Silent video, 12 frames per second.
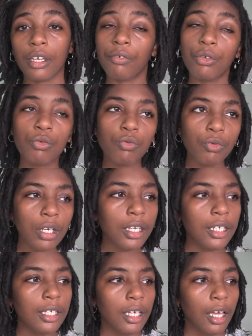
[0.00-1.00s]
If you
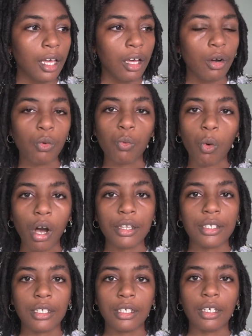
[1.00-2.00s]
really want
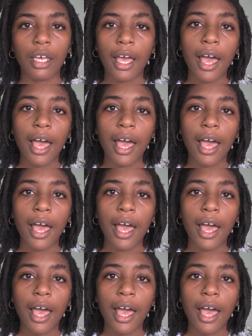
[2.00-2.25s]
to